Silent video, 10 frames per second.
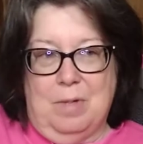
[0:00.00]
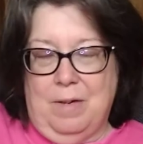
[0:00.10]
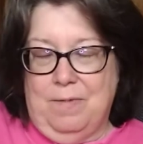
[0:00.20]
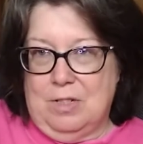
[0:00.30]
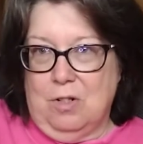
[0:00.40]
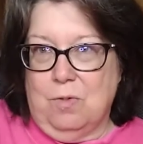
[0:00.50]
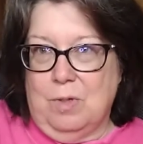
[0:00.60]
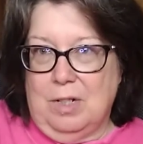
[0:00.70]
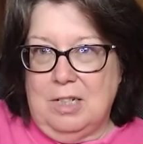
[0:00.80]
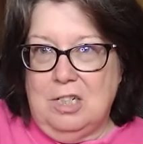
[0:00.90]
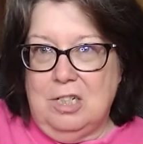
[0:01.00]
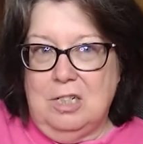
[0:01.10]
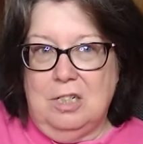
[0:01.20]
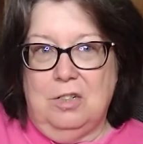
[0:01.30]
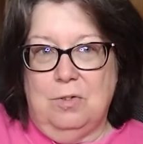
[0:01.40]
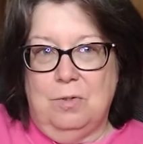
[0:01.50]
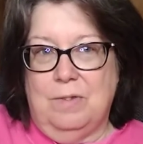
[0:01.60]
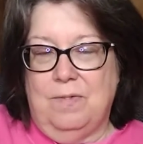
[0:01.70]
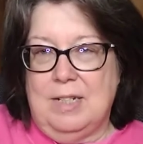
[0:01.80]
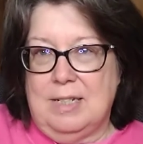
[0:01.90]
of a certain religion, you
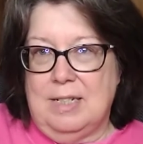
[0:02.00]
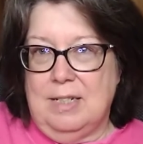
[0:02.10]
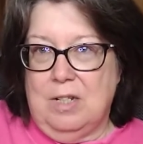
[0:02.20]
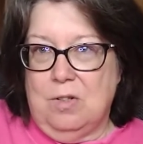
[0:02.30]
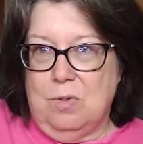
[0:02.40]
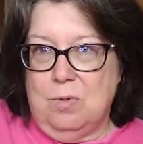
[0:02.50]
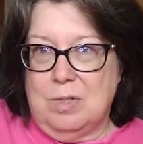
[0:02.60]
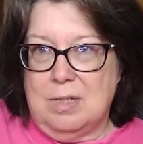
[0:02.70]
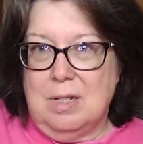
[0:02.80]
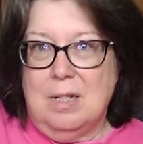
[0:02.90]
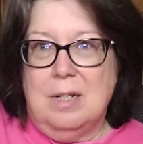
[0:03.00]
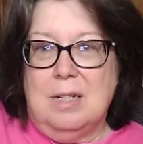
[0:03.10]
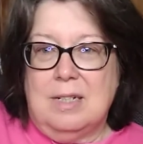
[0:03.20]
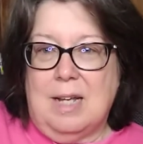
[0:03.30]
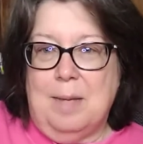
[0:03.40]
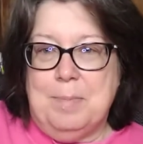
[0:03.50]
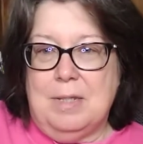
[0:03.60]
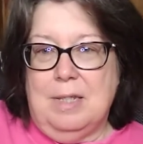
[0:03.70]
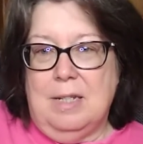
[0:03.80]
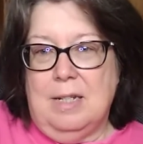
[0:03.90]
invest in those types
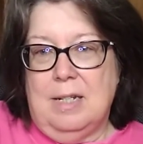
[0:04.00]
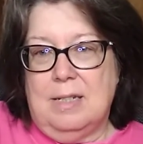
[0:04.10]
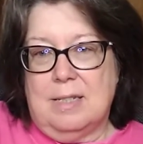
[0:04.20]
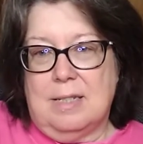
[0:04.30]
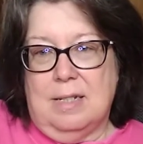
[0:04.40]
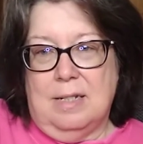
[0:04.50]
of things.